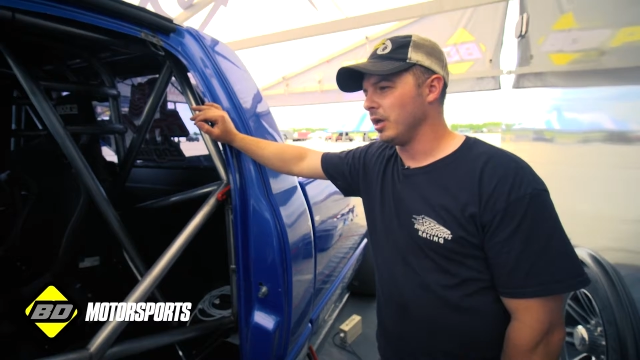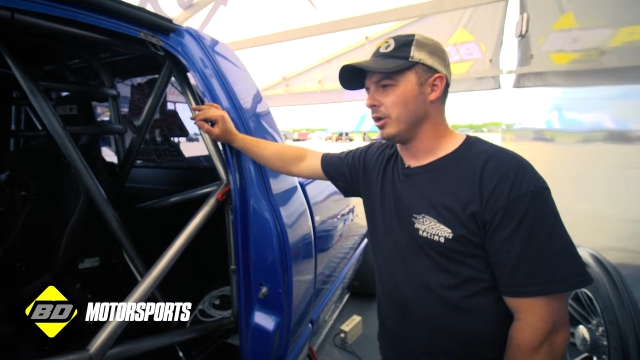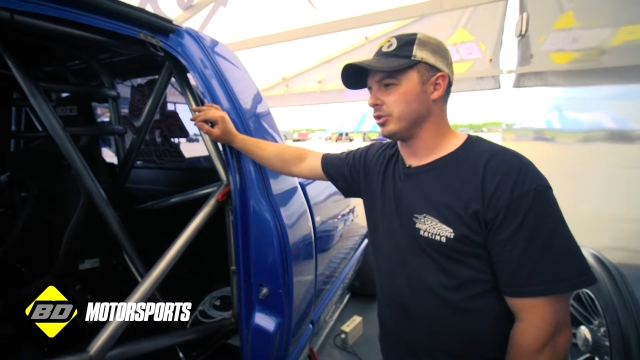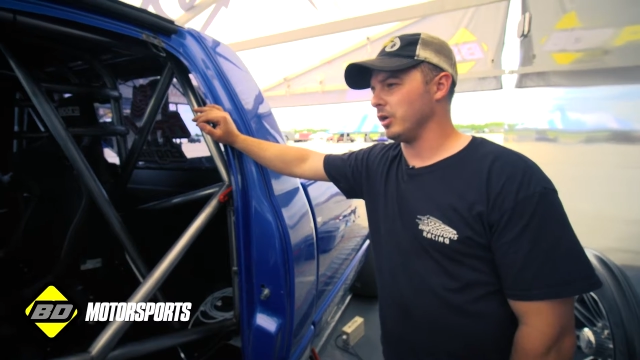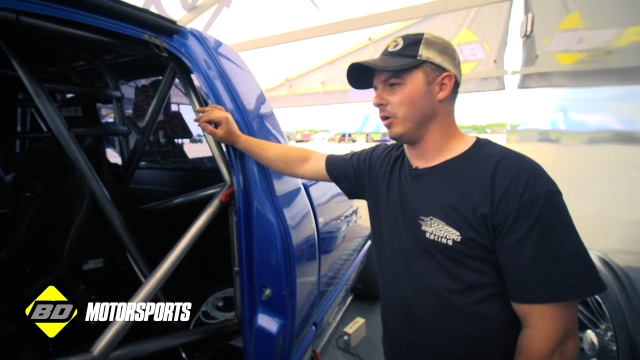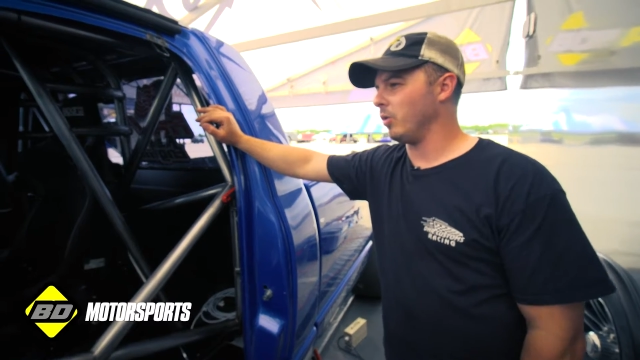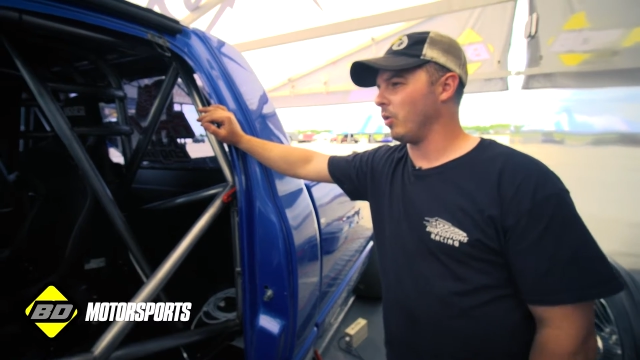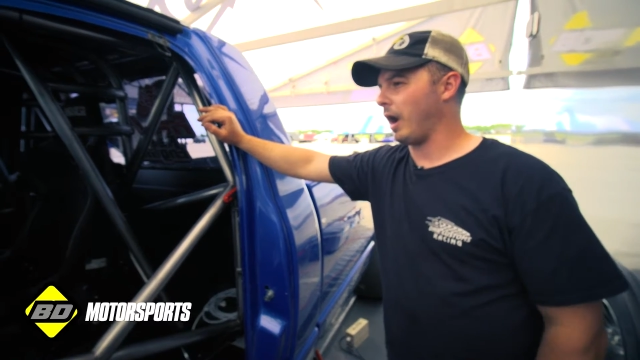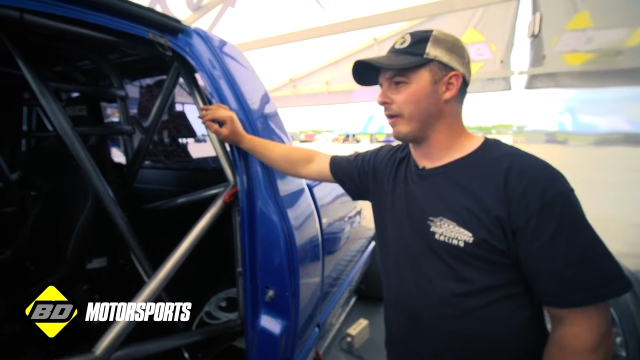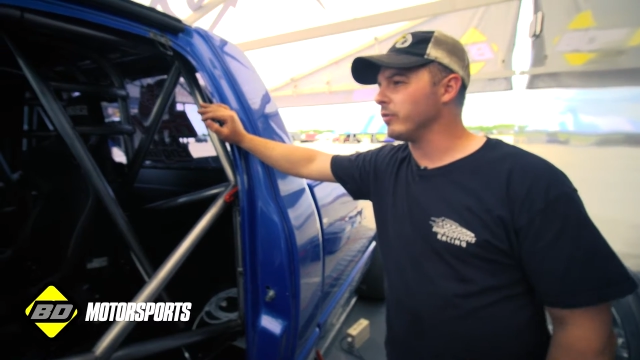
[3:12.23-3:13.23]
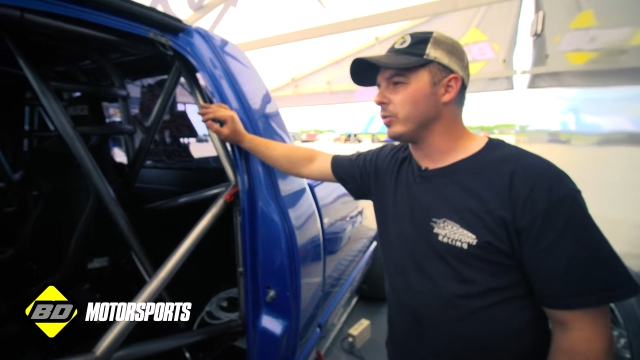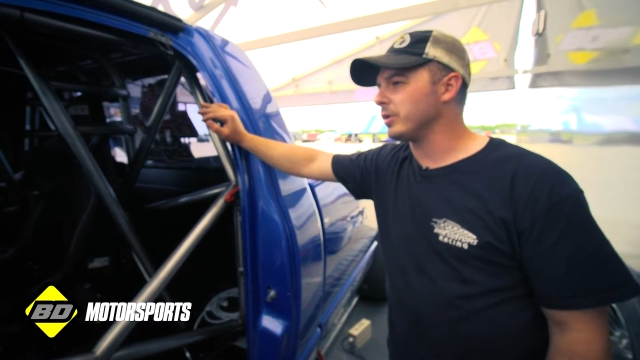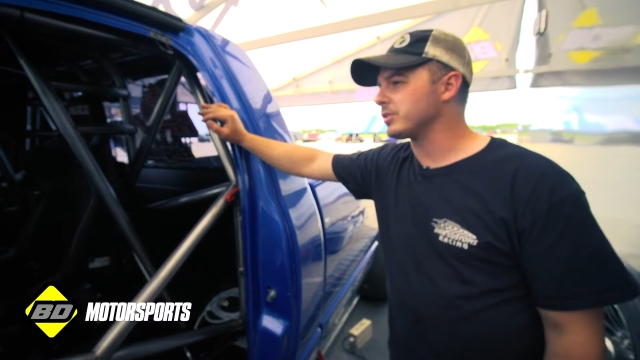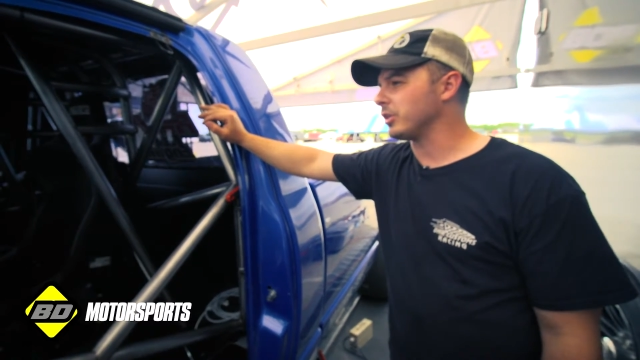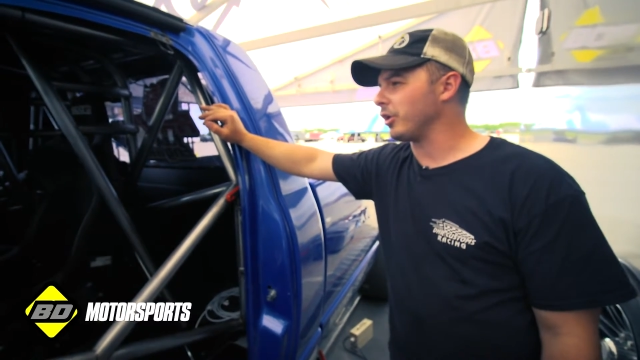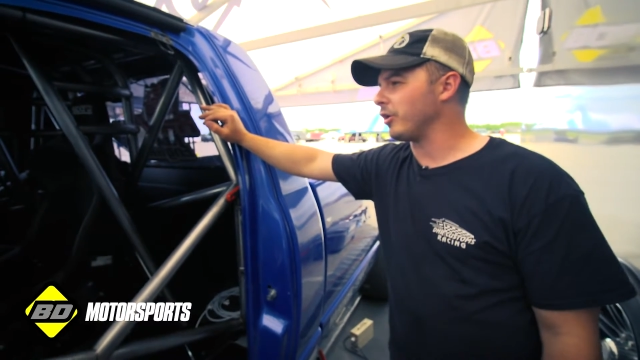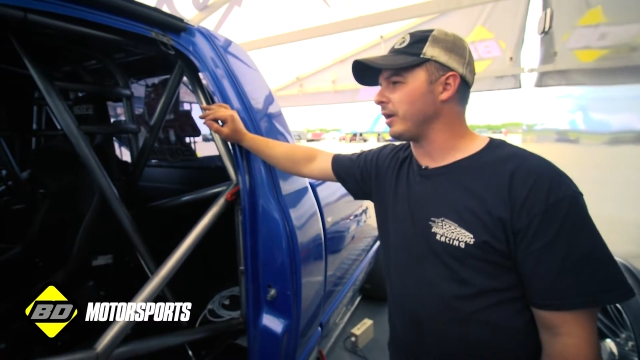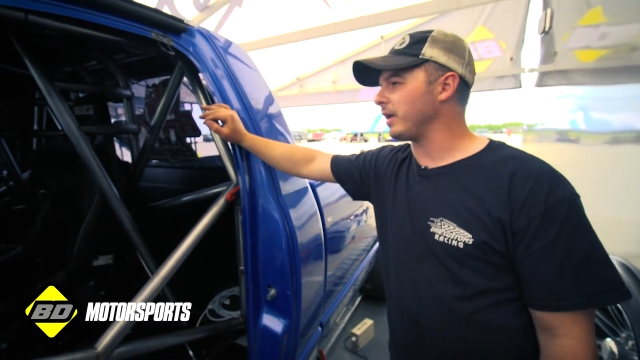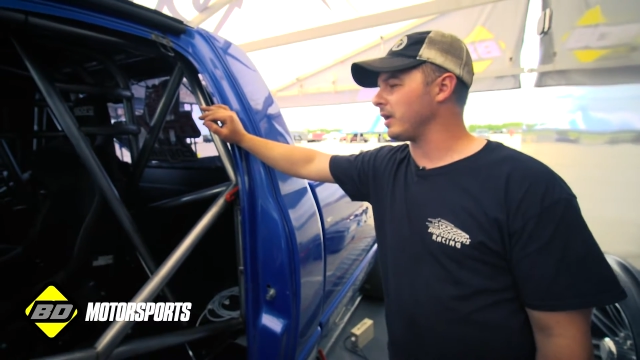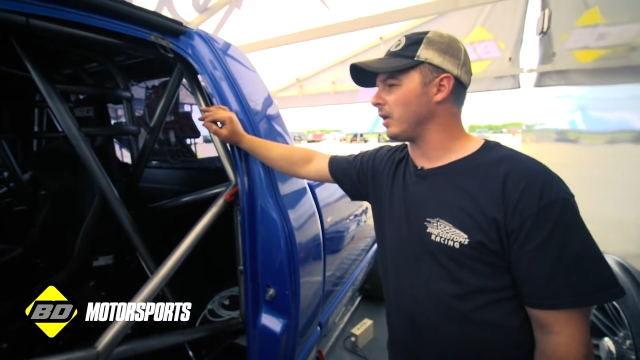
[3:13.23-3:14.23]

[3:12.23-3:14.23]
So everyone's learning.